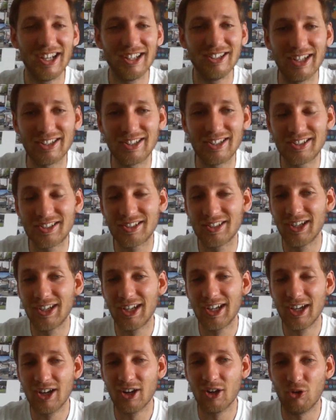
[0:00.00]
That's,
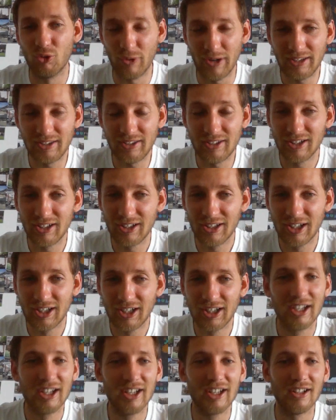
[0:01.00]

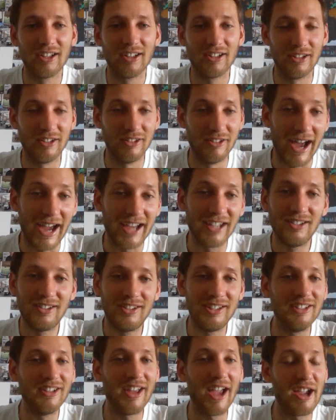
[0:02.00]

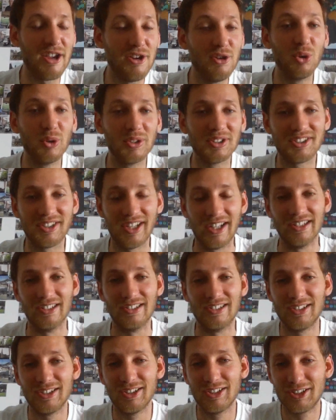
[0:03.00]
19 euro
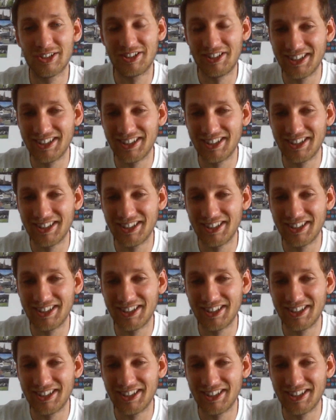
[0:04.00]
cents.